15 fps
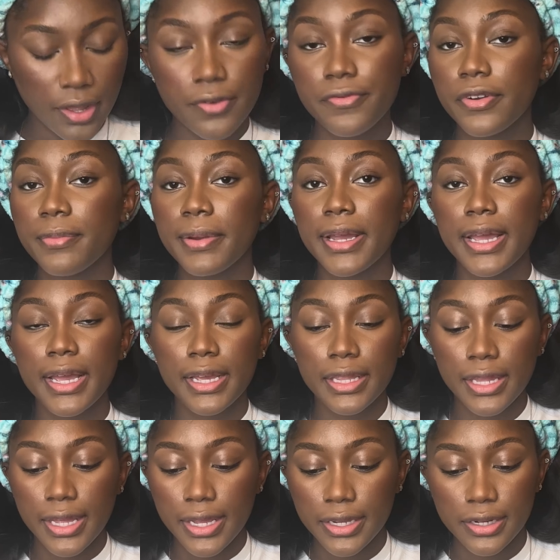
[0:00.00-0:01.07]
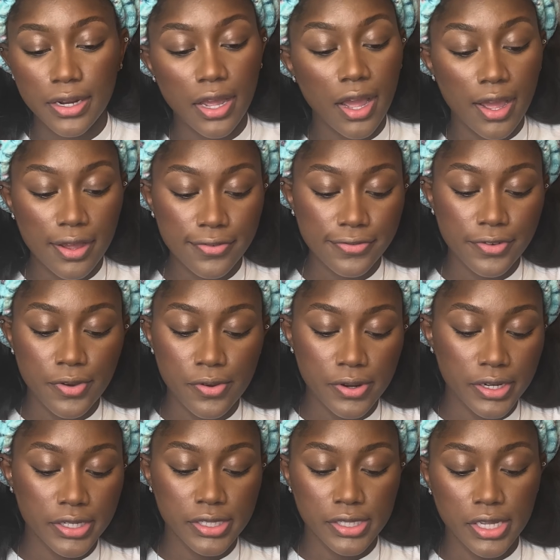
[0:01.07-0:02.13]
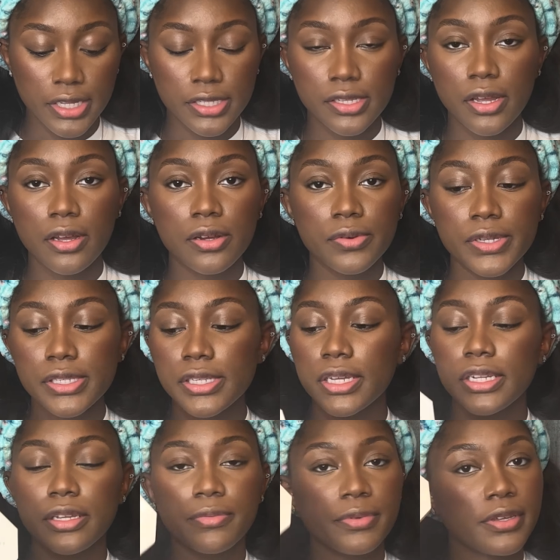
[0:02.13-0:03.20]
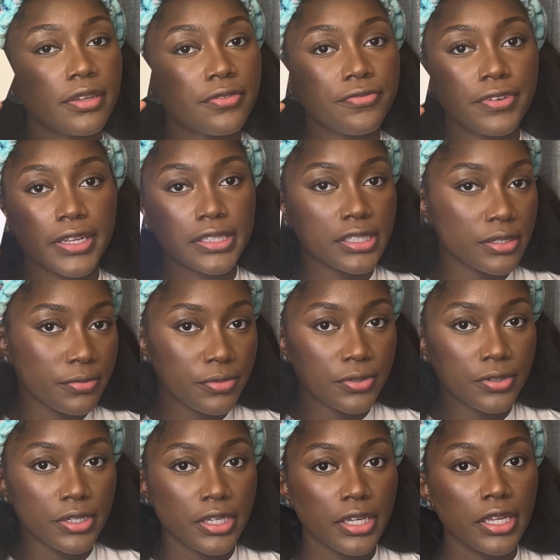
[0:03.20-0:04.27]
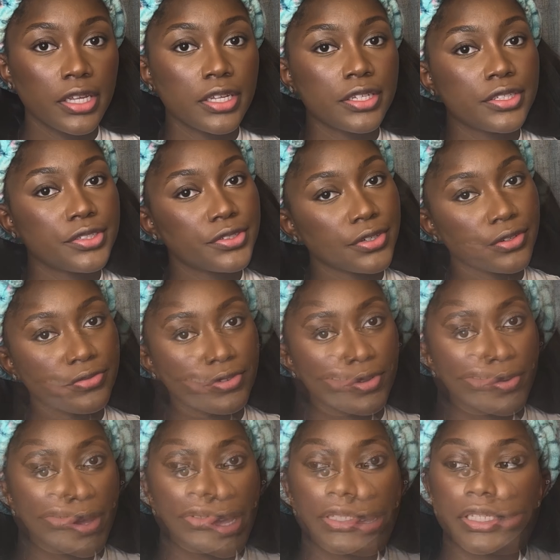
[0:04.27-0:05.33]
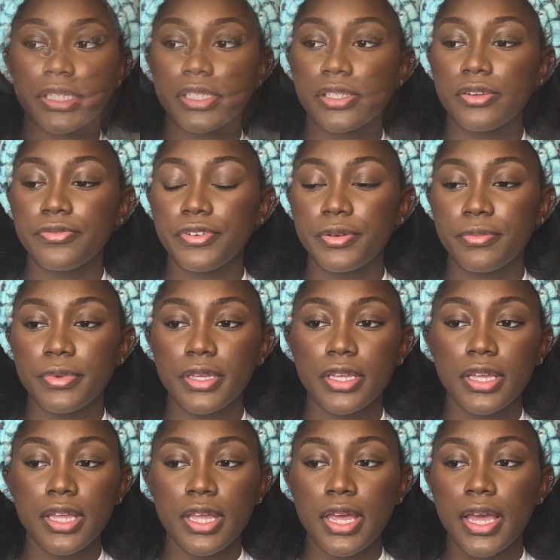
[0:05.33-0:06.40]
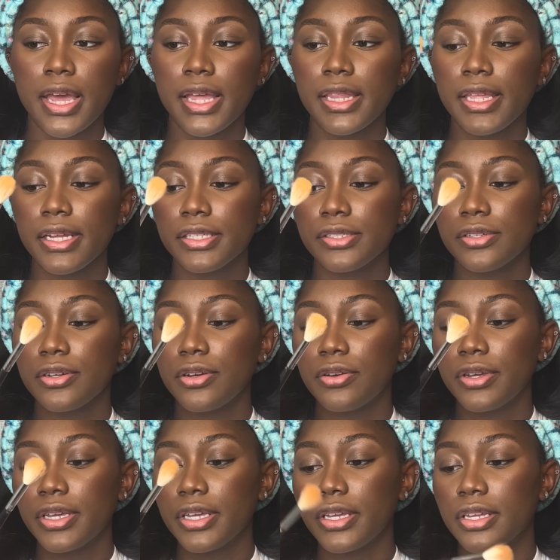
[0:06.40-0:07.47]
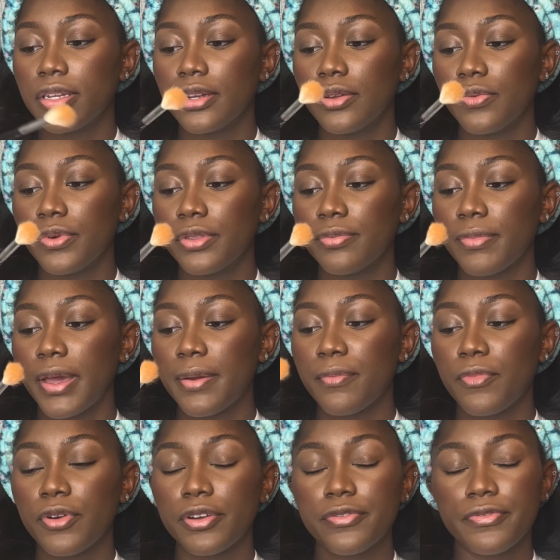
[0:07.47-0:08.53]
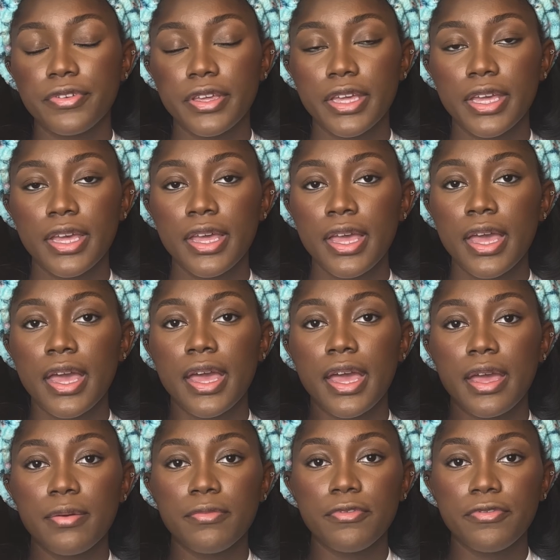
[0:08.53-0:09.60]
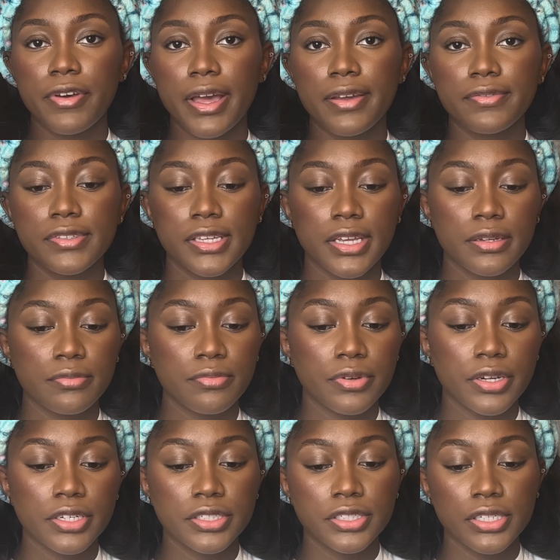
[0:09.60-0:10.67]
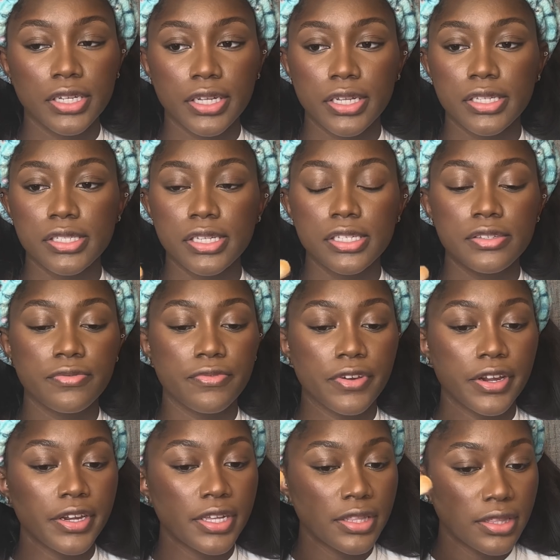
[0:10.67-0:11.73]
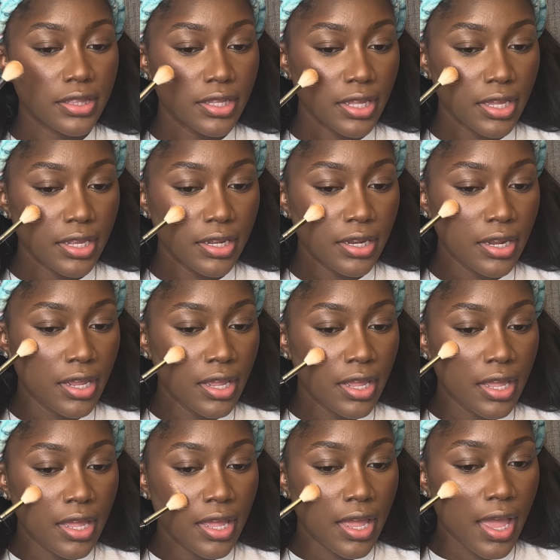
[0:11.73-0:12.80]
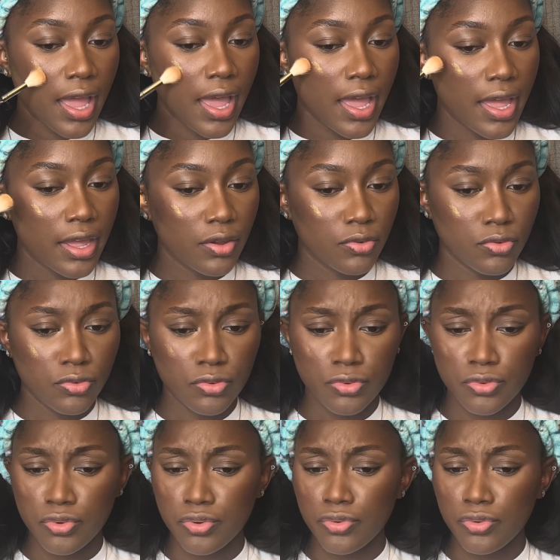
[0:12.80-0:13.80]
For my highlight, of course, it's always gonna be Fenty Beauty Trophy White. So for me, I like to go in with my Morphe M510 brush because it's very thin. And,